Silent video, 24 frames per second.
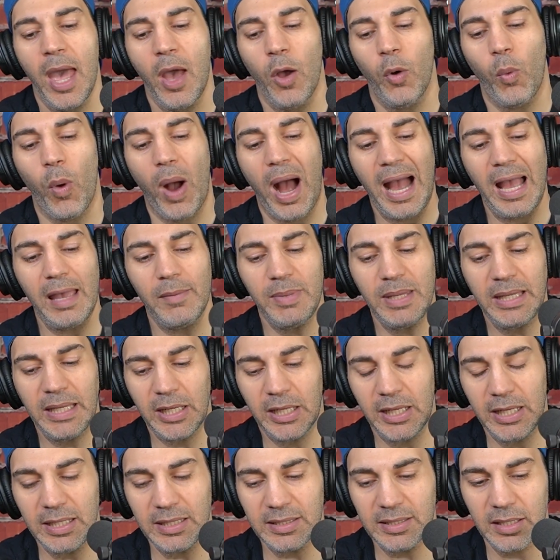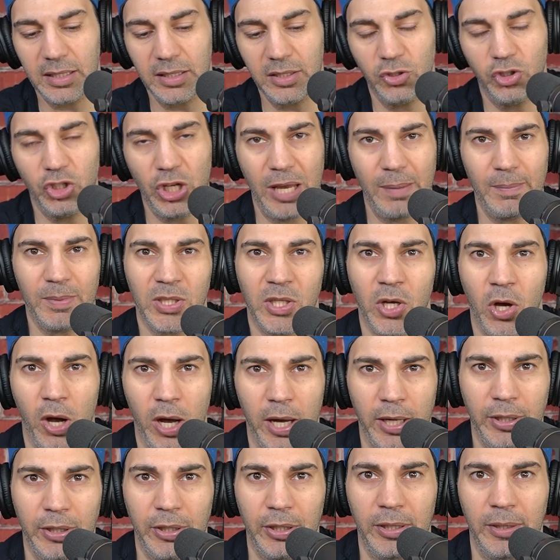Why? Because James
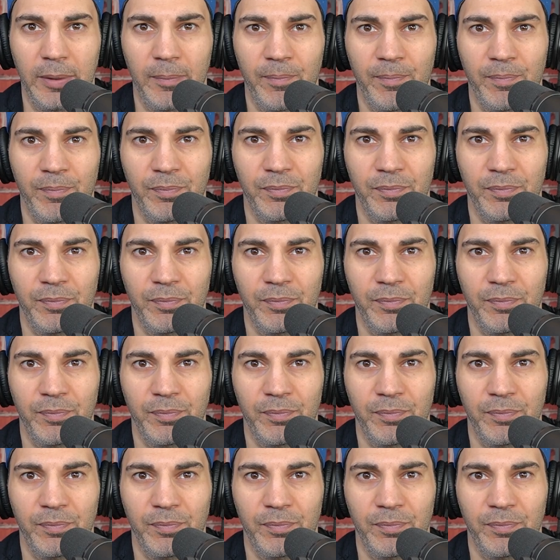Conner